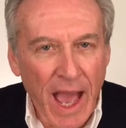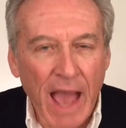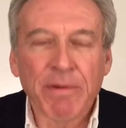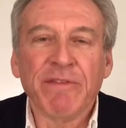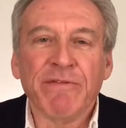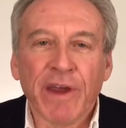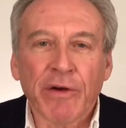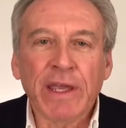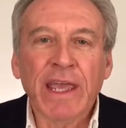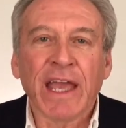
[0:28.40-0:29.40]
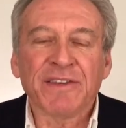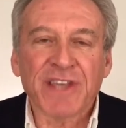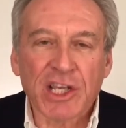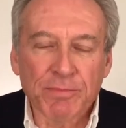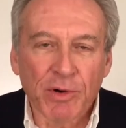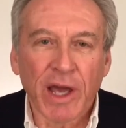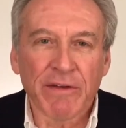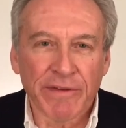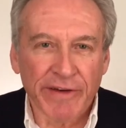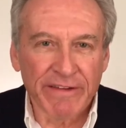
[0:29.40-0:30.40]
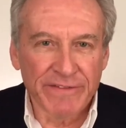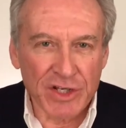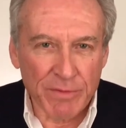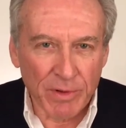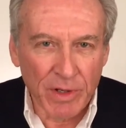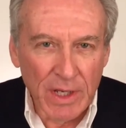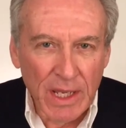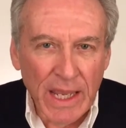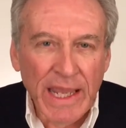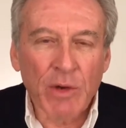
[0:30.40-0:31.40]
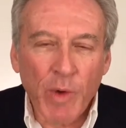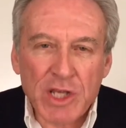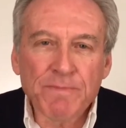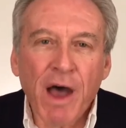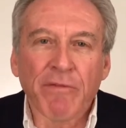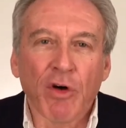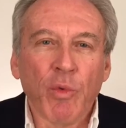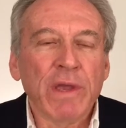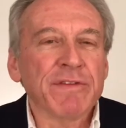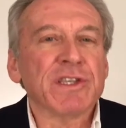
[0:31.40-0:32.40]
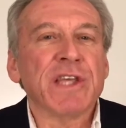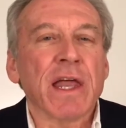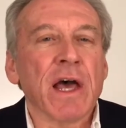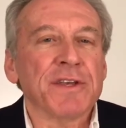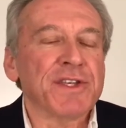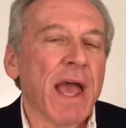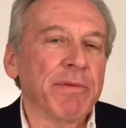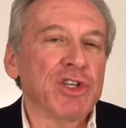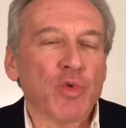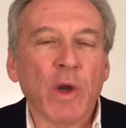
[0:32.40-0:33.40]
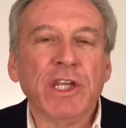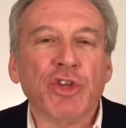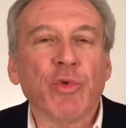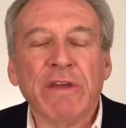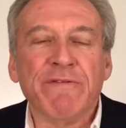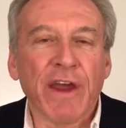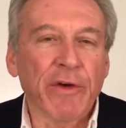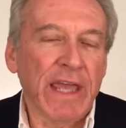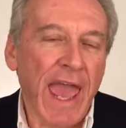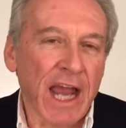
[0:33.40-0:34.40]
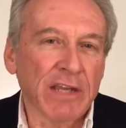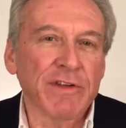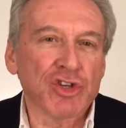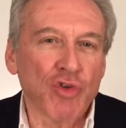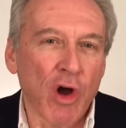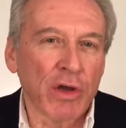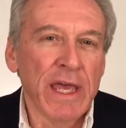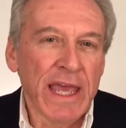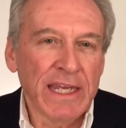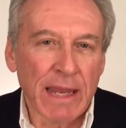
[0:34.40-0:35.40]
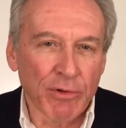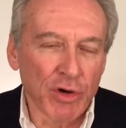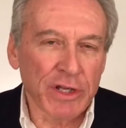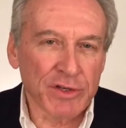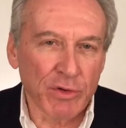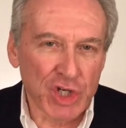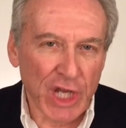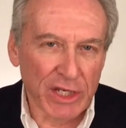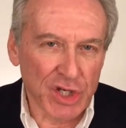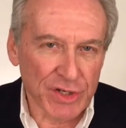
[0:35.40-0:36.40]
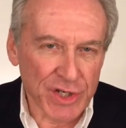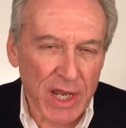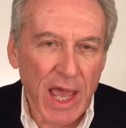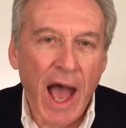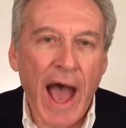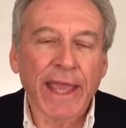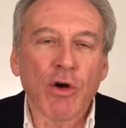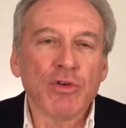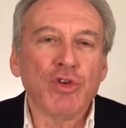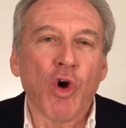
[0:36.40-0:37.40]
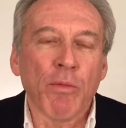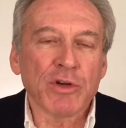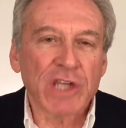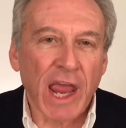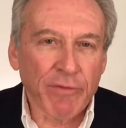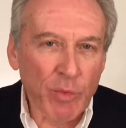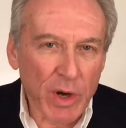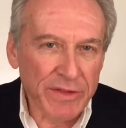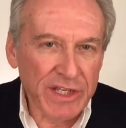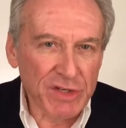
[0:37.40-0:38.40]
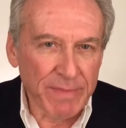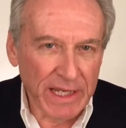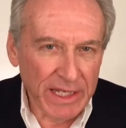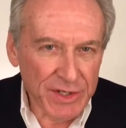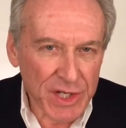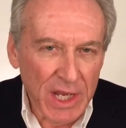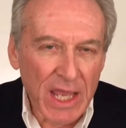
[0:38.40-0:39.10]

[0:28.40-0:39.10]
I've been very accessible and very visible. In West Belleville, we have established 23 very active and strong neighborhood associations. I go to almost every one of these meetings.